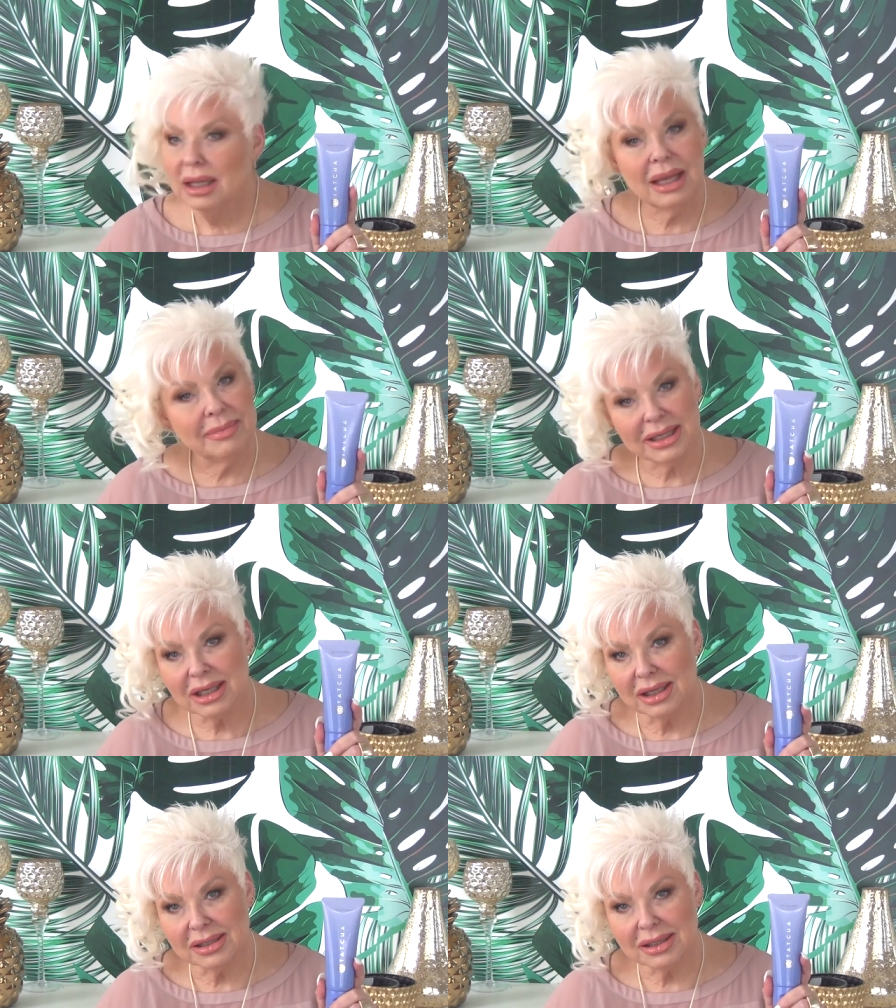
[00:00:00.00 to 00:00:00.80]
Let me
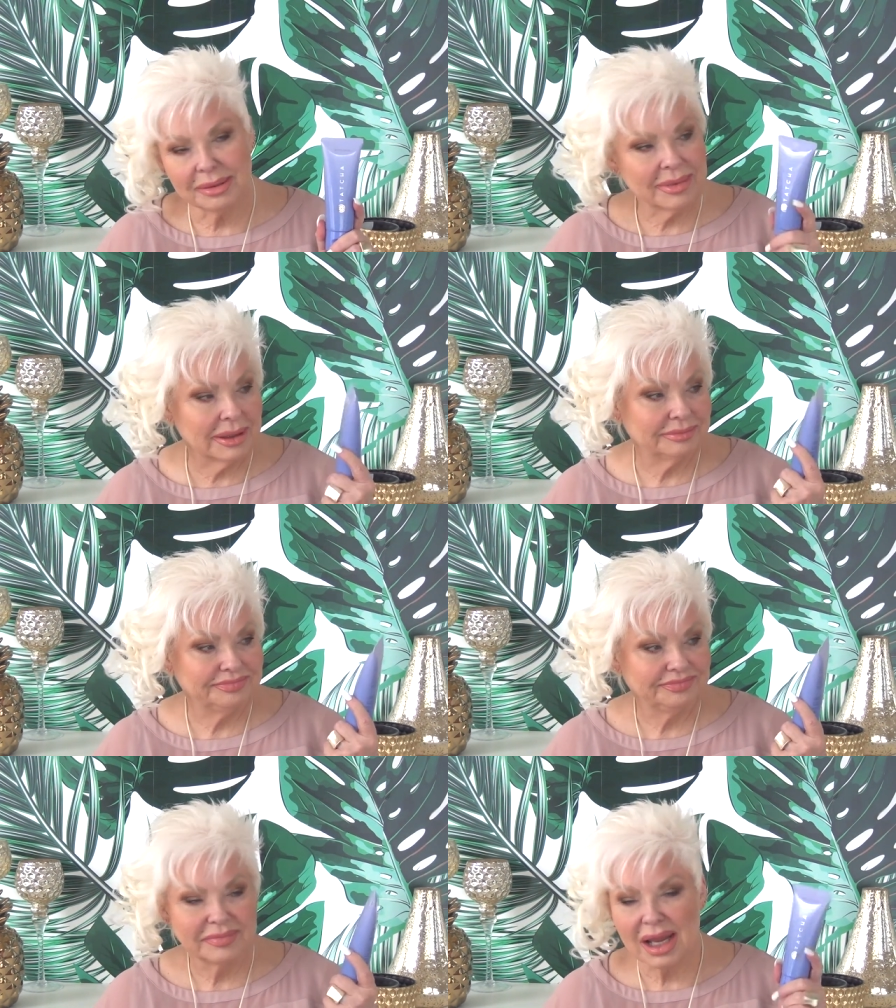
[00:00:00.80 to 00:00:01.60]
tell you something.
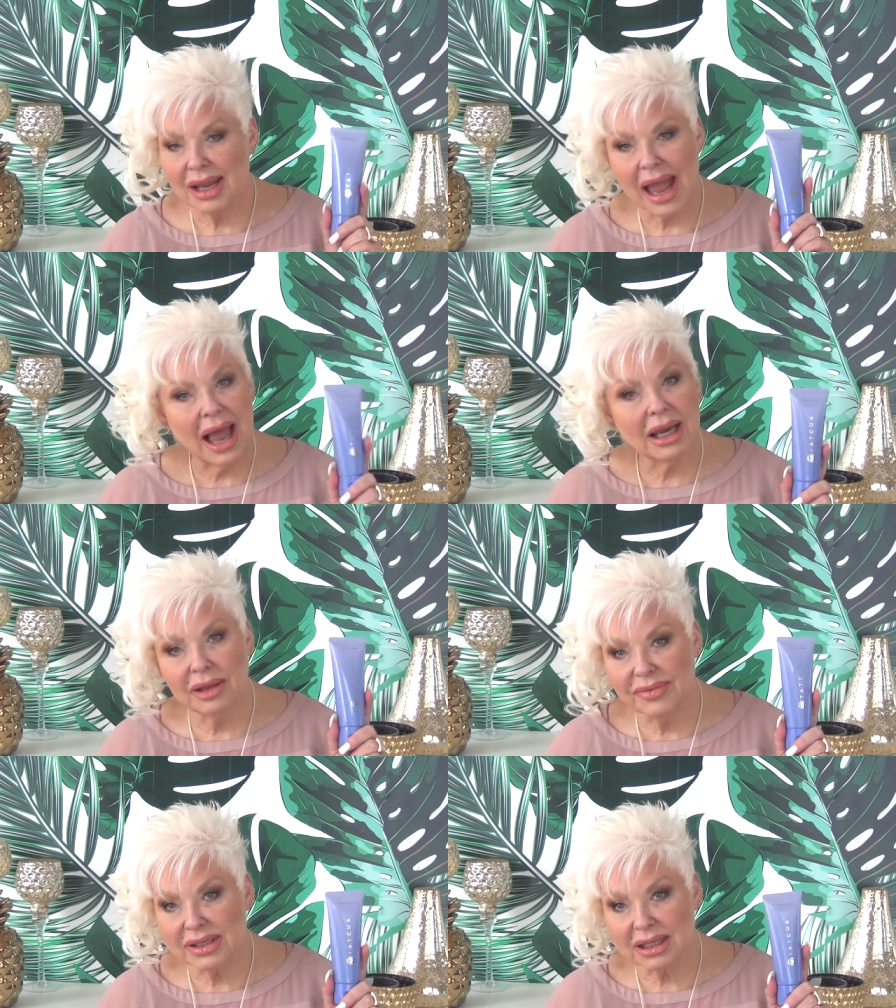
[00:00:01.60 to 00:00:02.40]
I
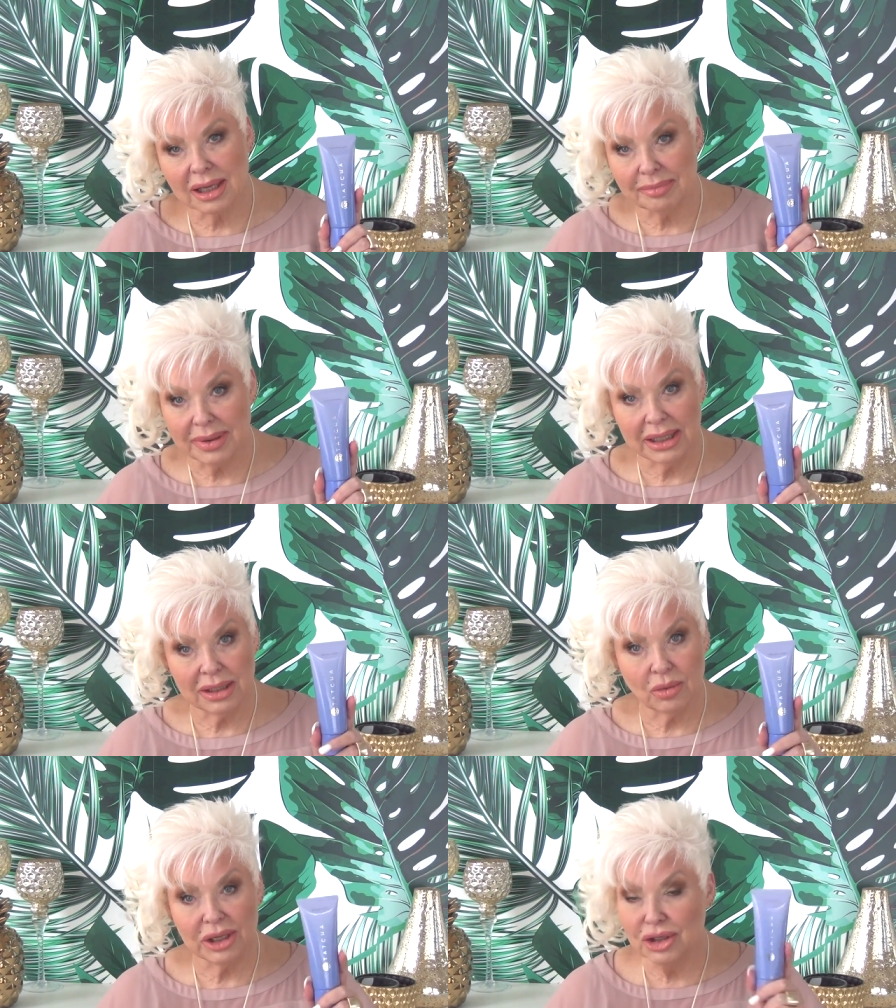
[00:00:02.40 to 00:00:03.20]
love this company
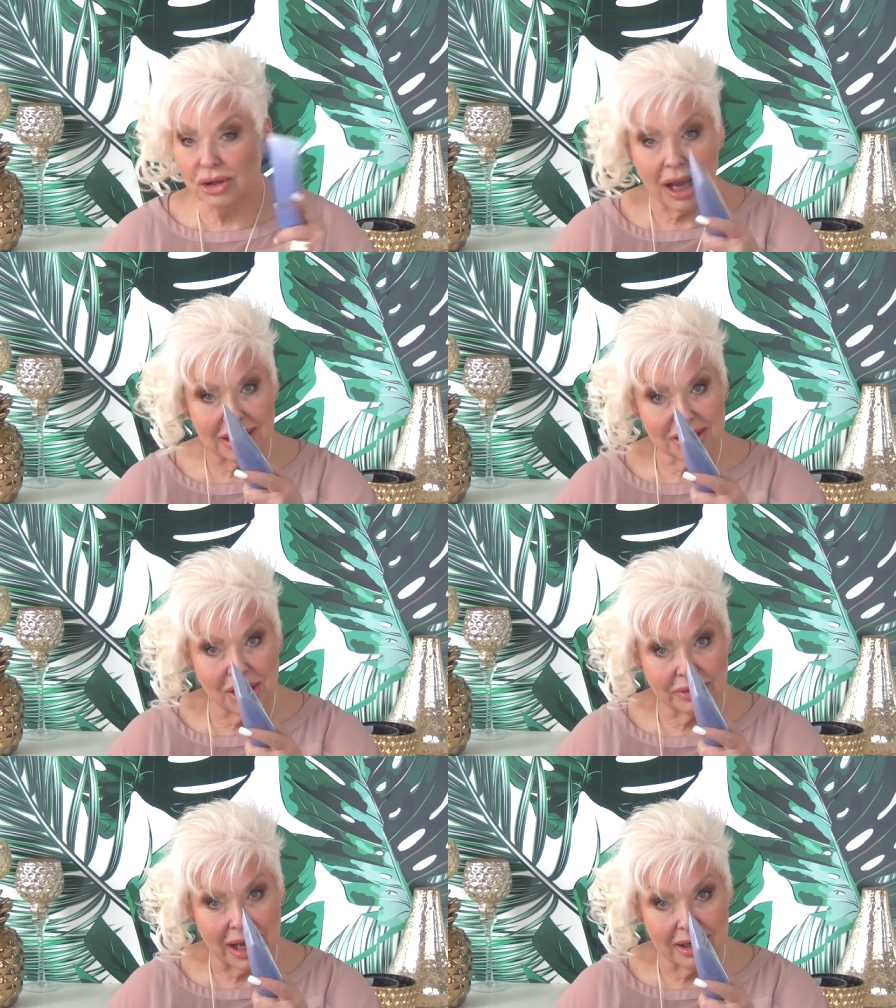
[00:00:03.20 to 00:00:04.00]
anyway. You guys
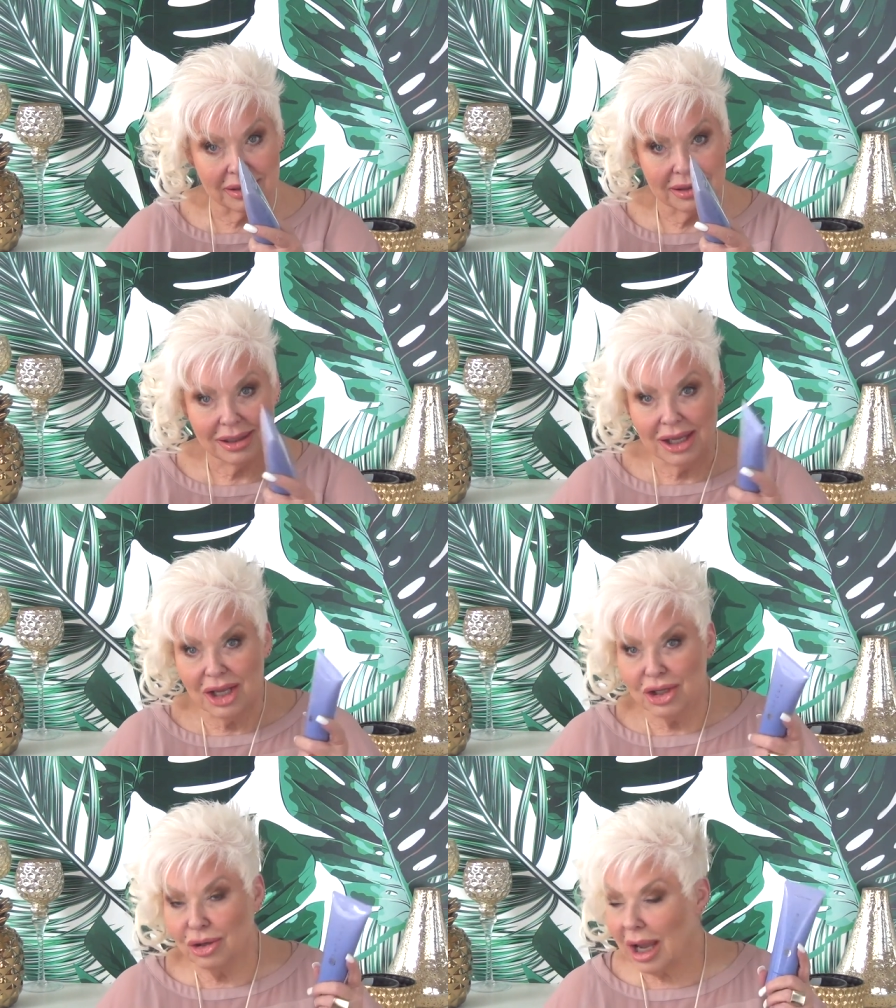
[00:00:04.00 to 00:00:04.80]
know that.
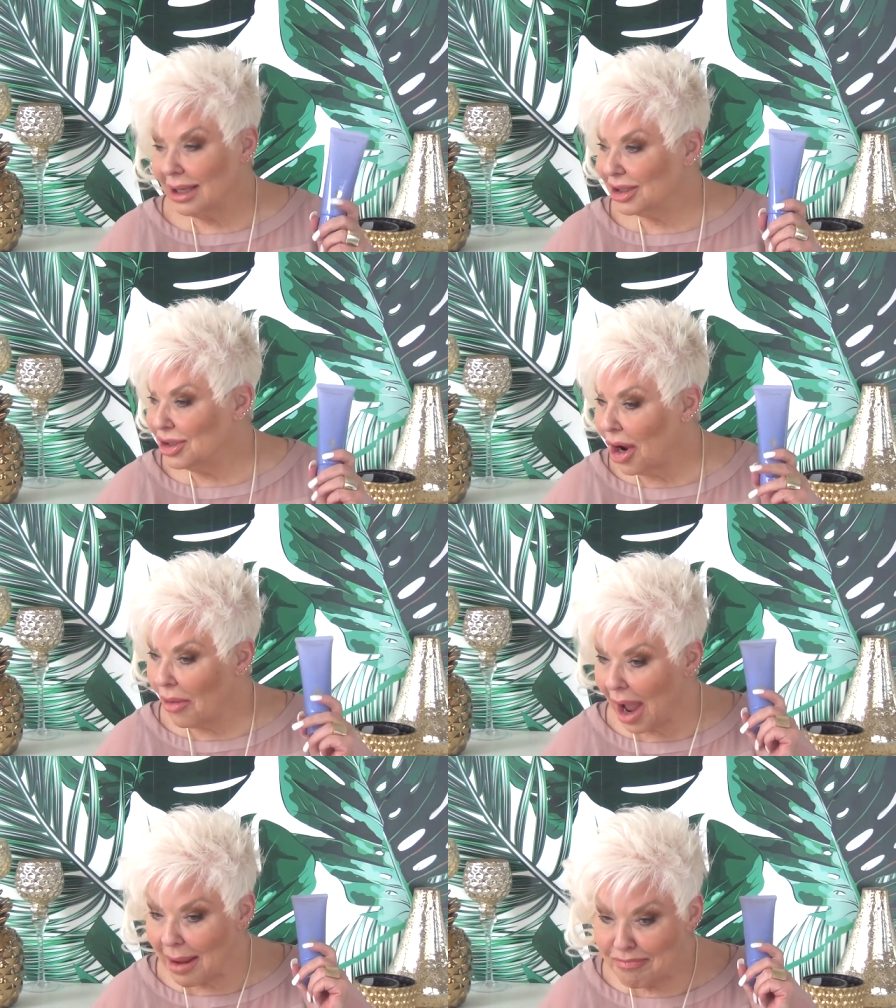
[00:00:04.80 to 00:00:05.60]
You guys
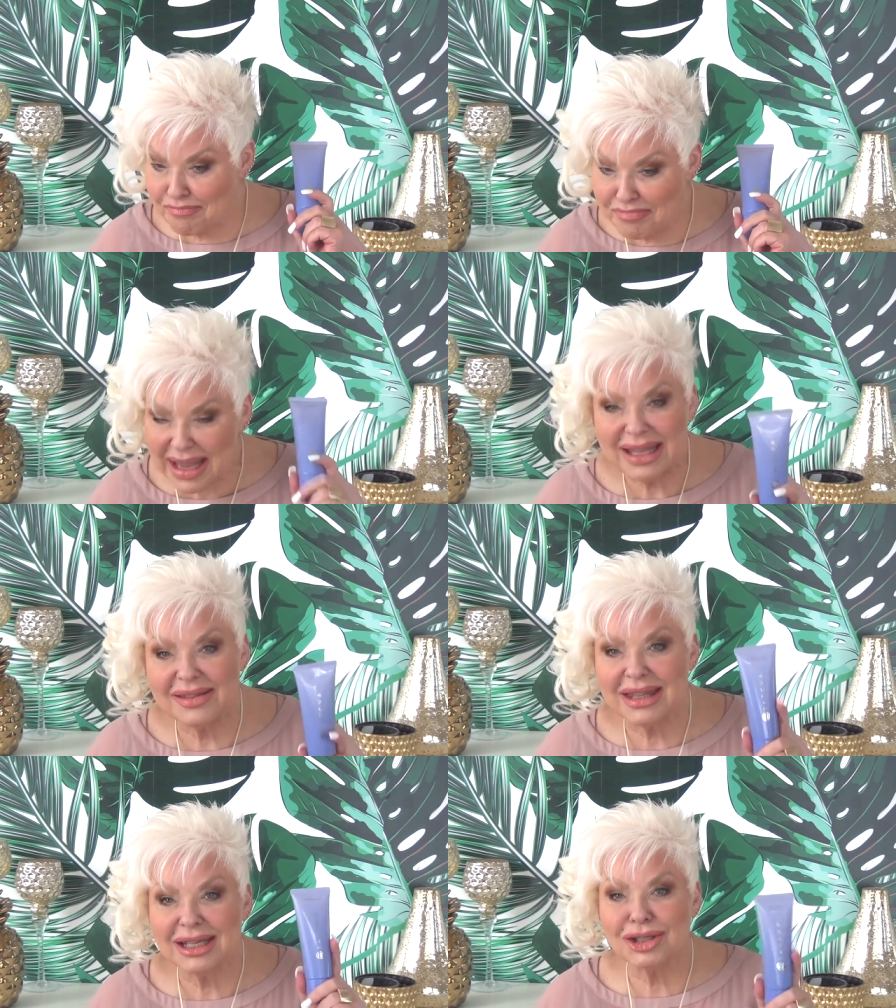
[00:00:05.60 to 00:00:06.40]
know I
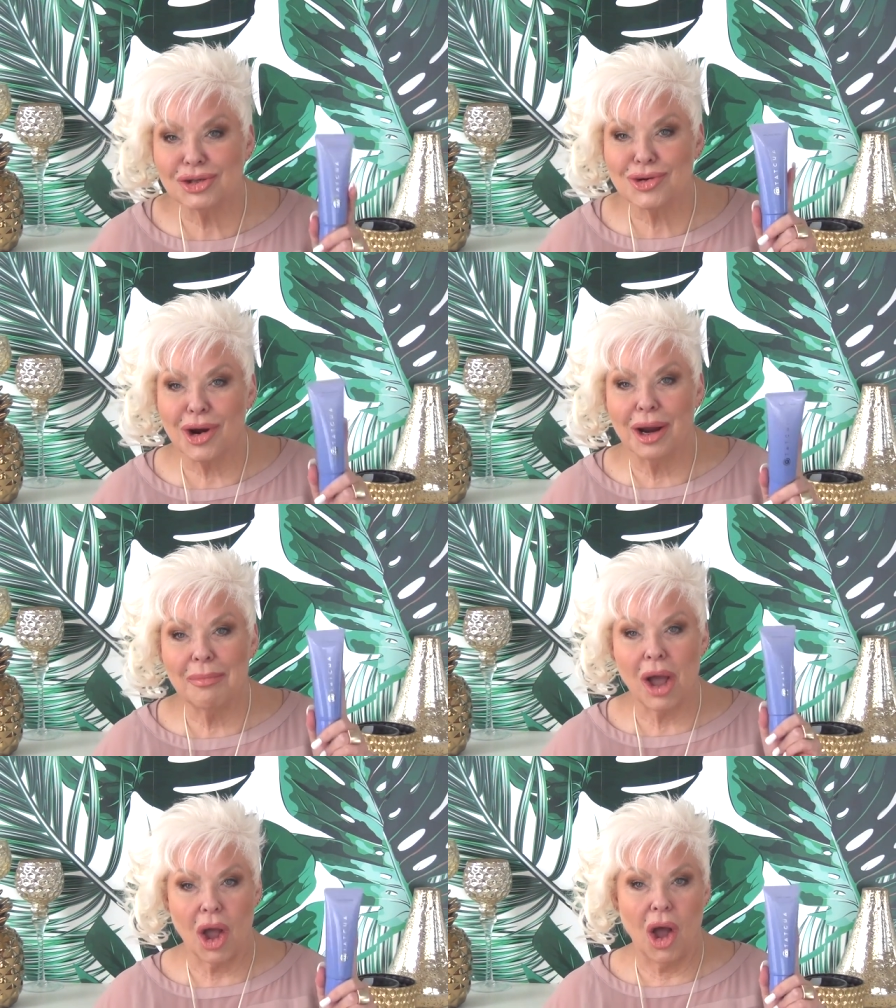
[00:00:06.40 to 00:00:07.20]
beat this
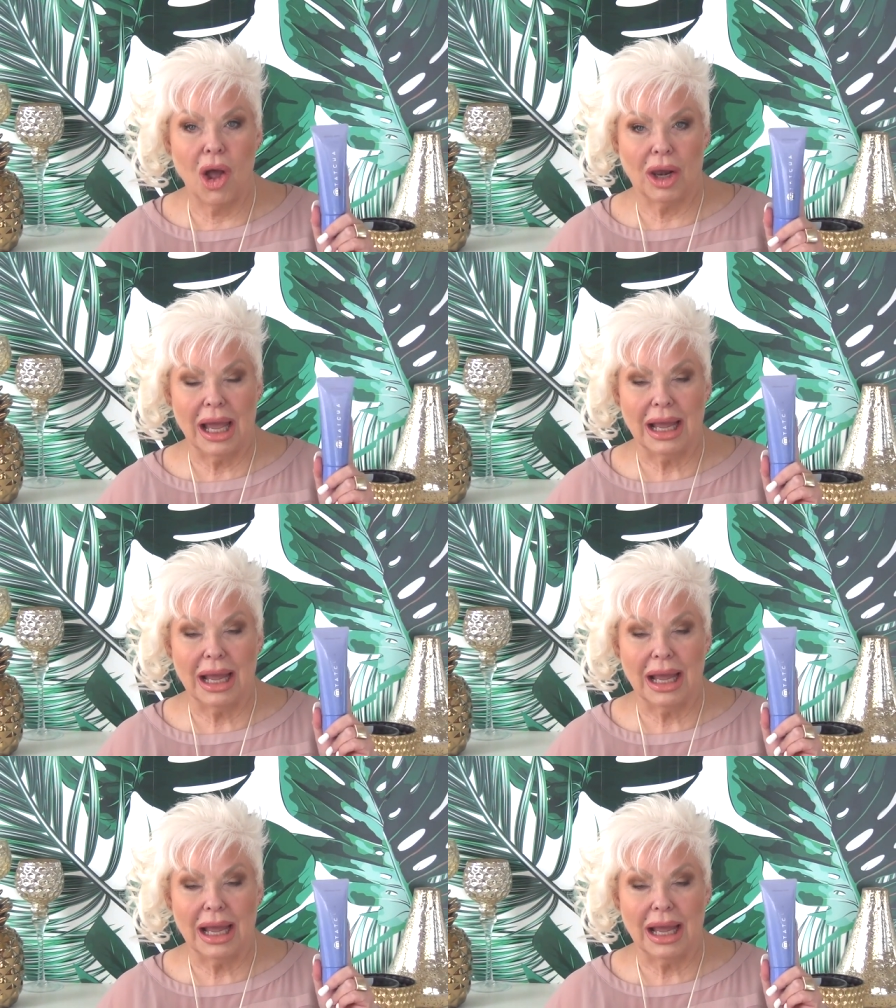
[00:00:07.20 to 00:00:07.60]
drum all